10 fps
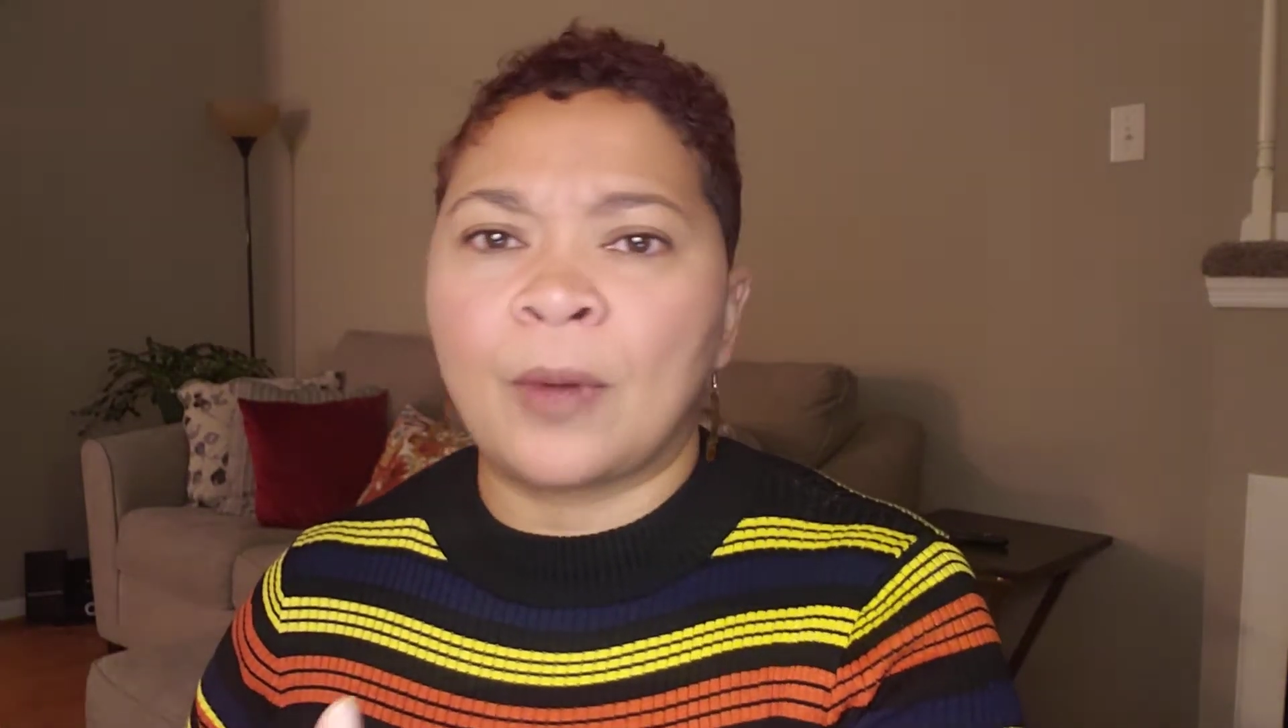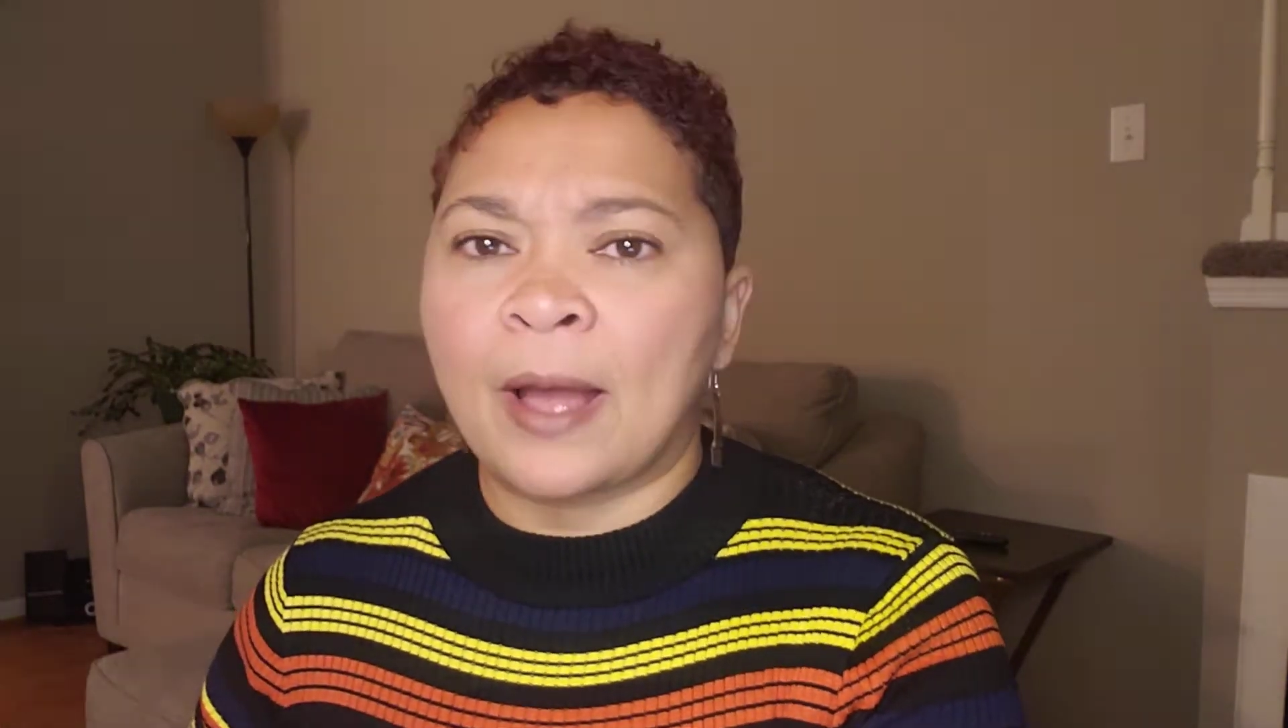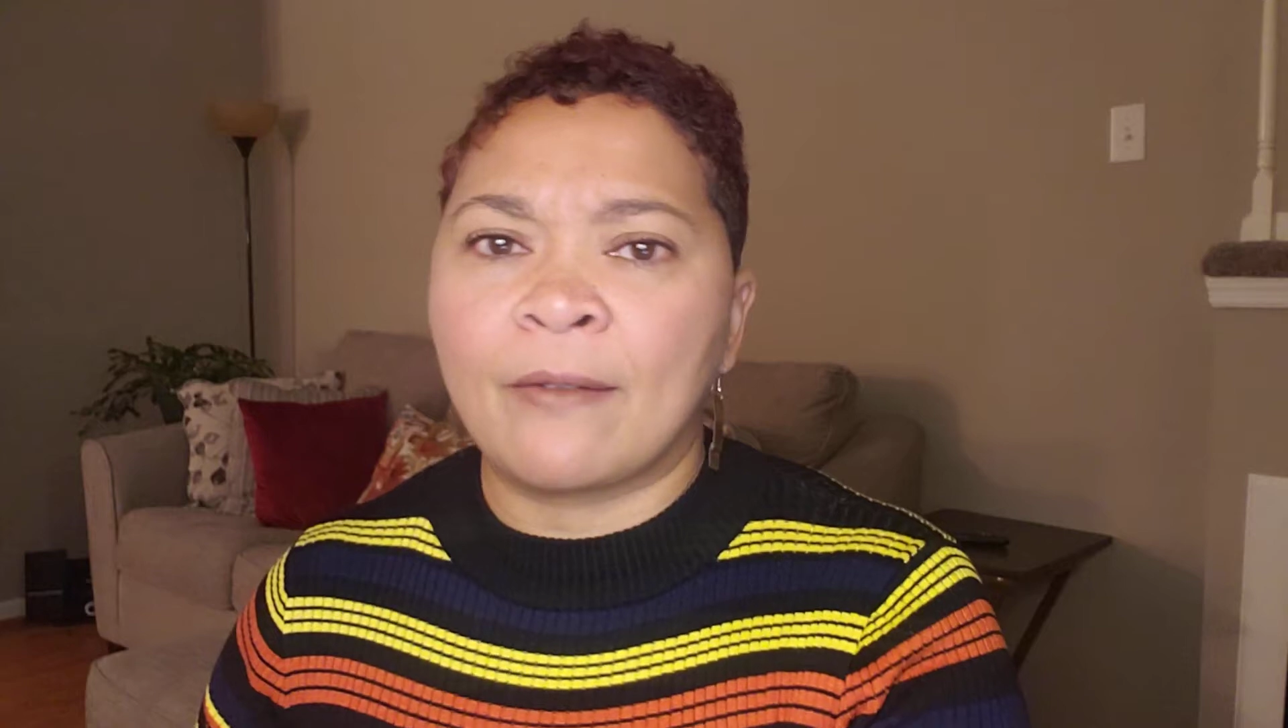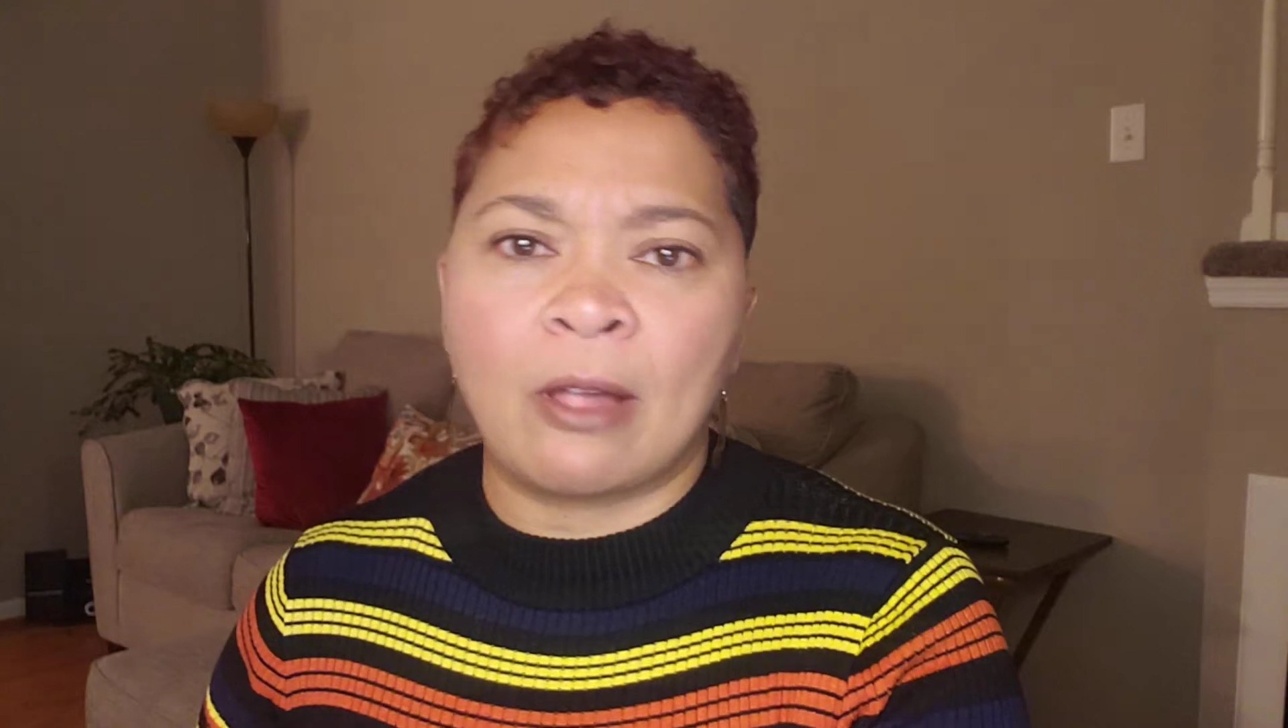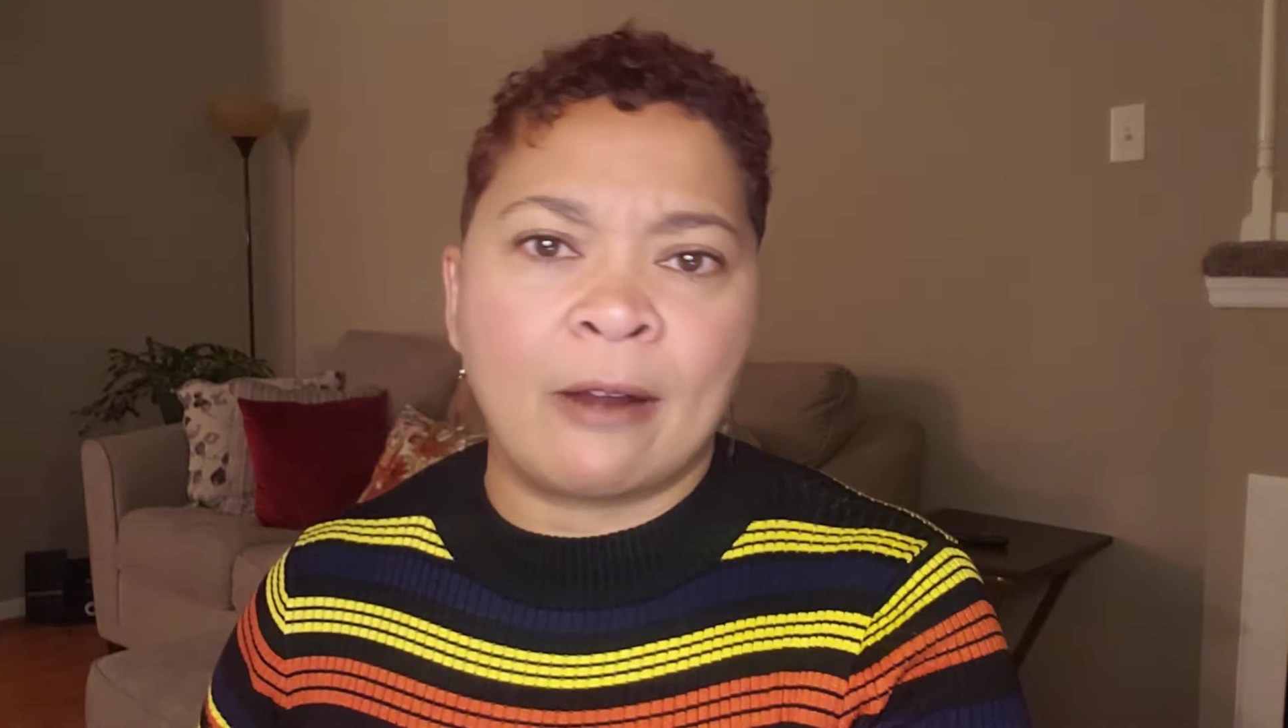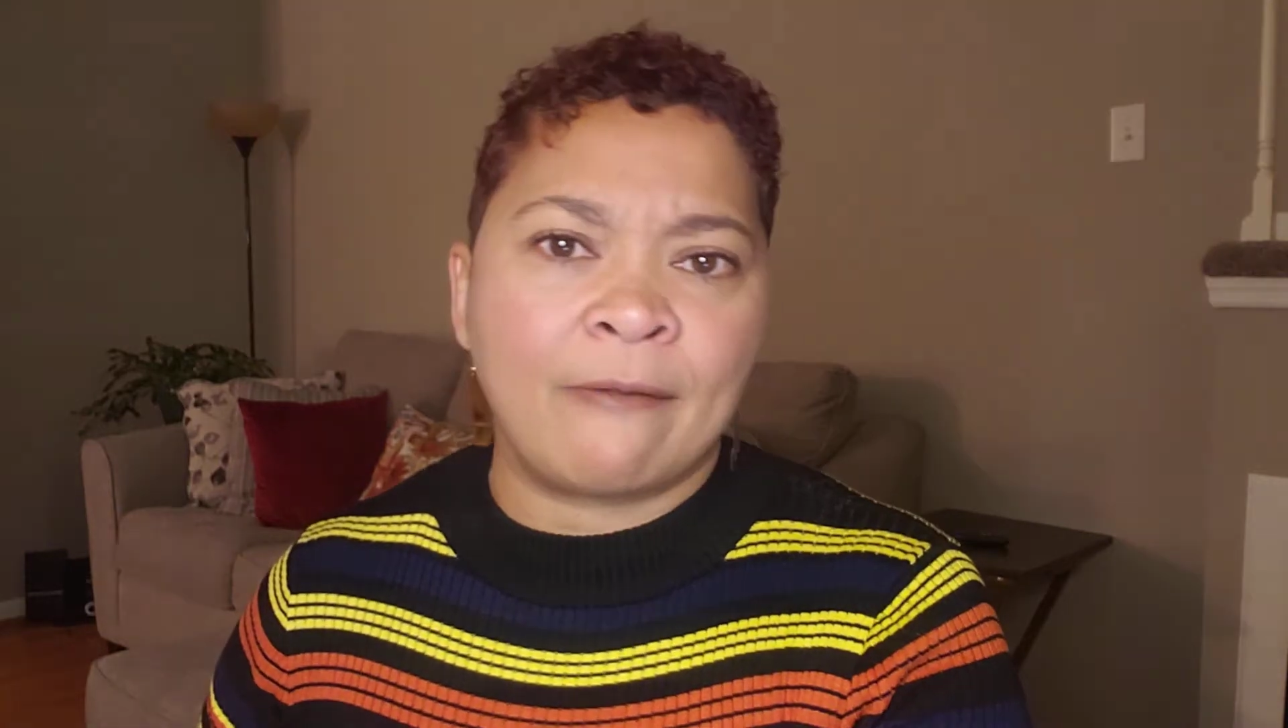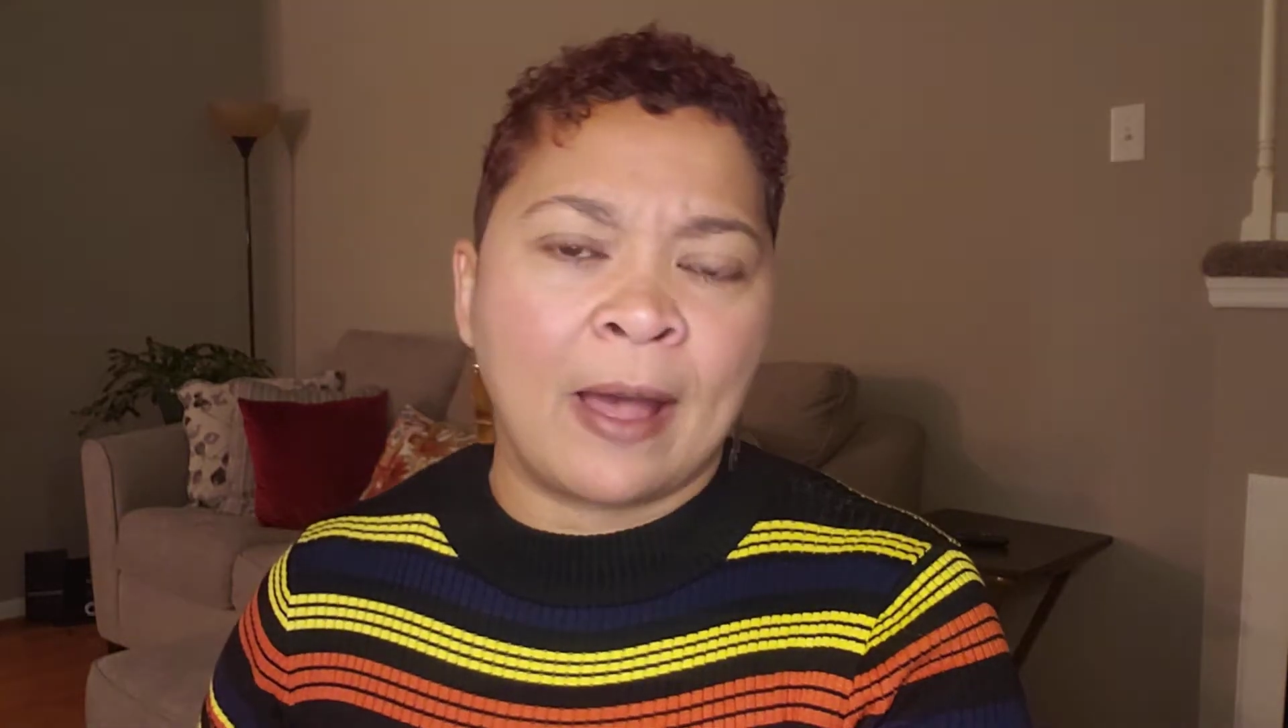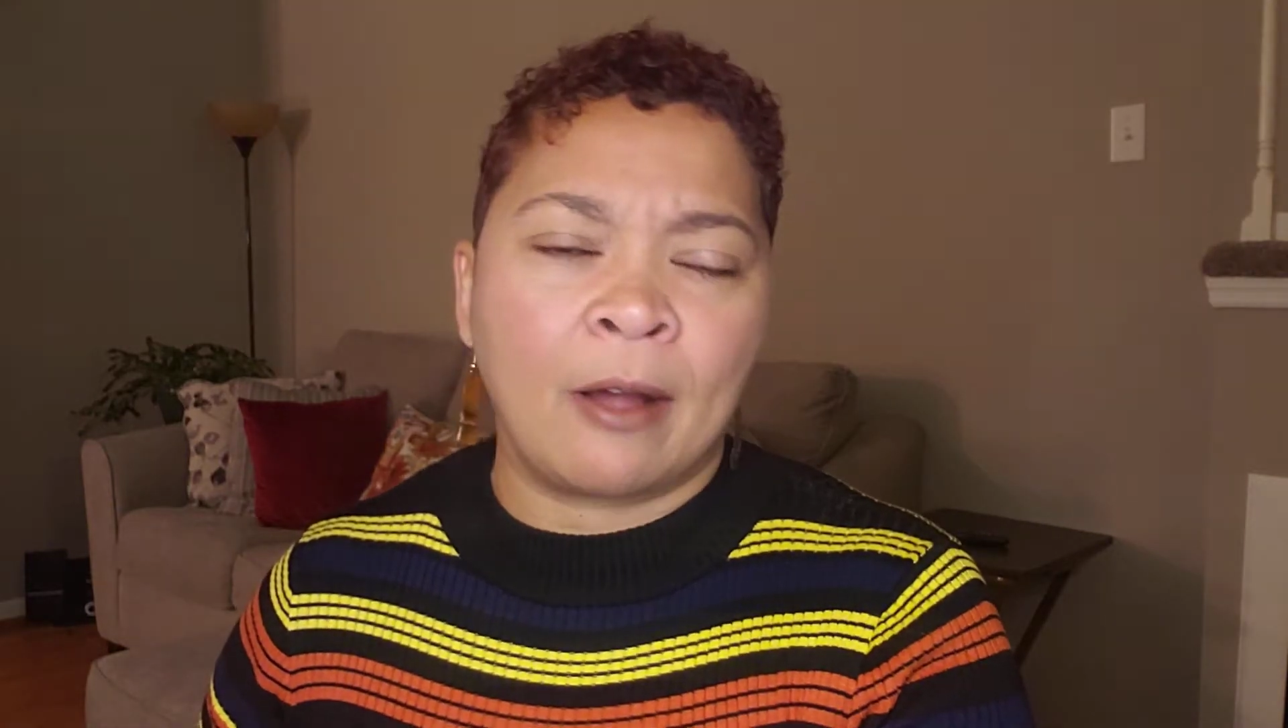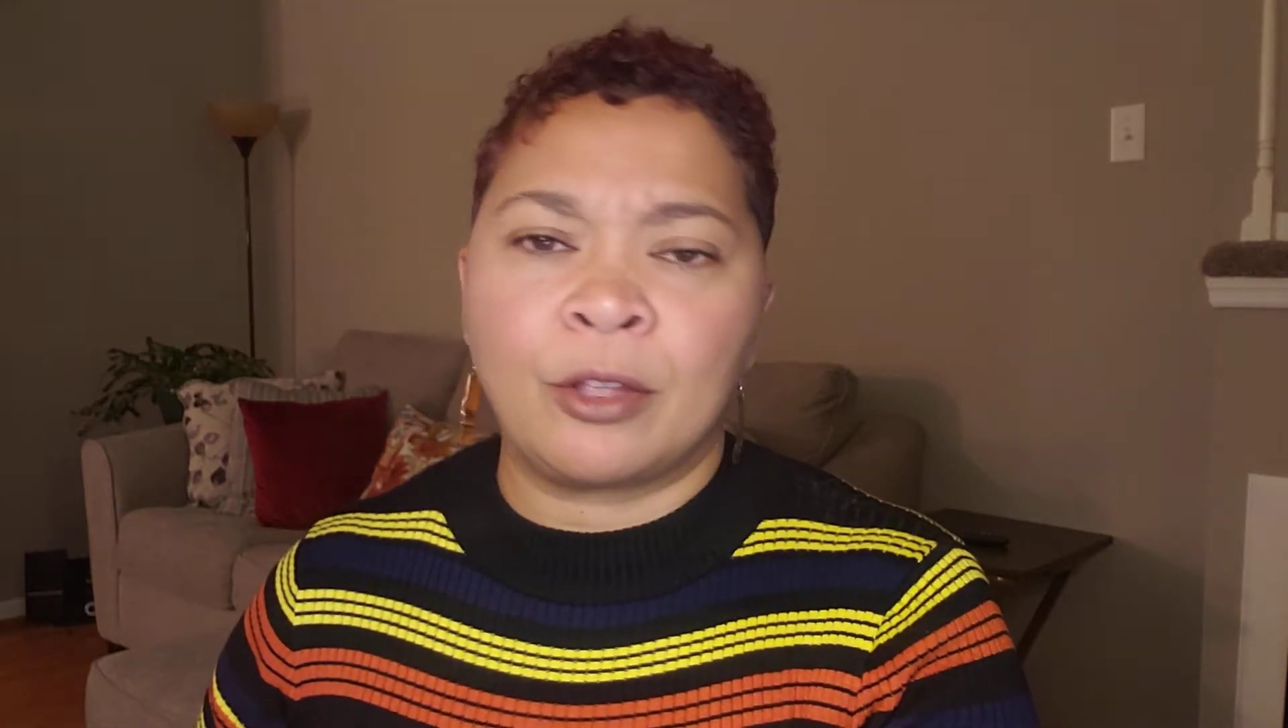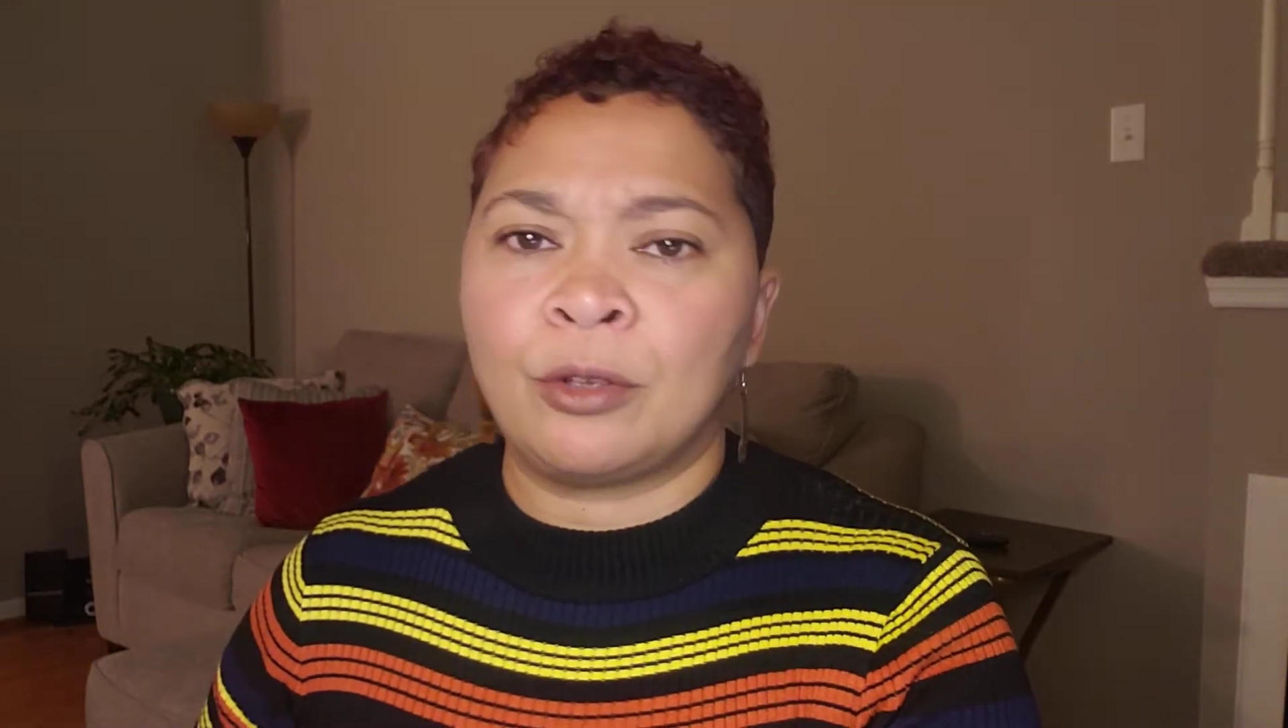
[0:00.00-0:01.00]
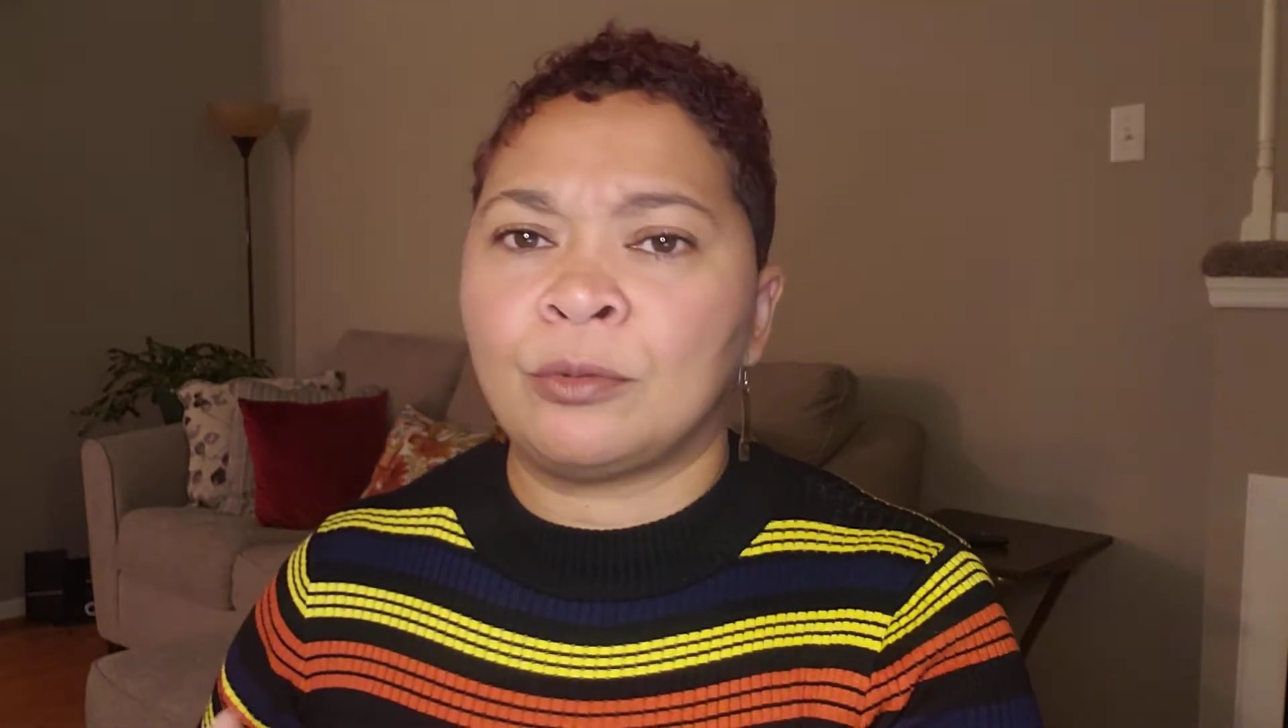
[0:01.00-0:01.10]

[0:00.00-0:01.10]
have a lot of value,